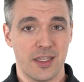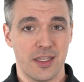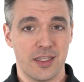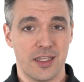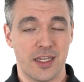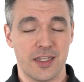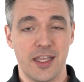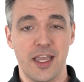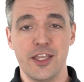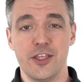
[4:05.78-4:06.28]

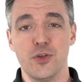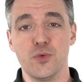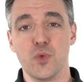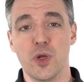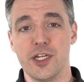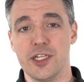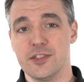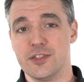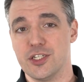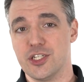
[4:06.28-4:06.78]
can get you
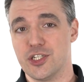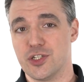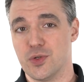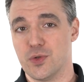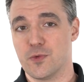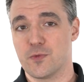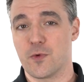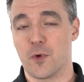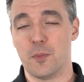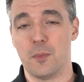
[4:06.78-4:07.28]
ready to
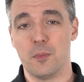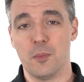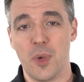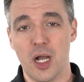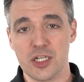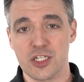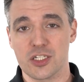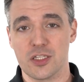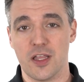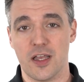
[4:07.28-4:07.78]
shoot for
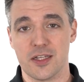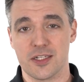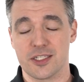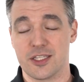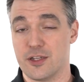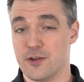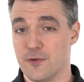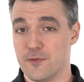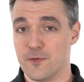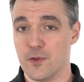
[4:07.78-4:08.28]
much less
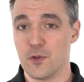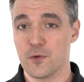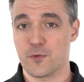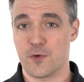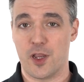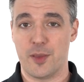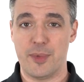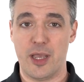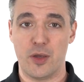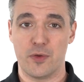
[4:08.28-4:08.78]
than a
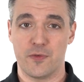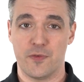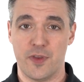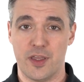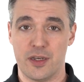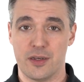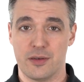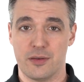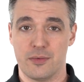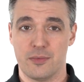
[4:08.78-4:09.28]
full-frame
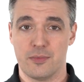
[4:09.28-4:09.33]
outfit.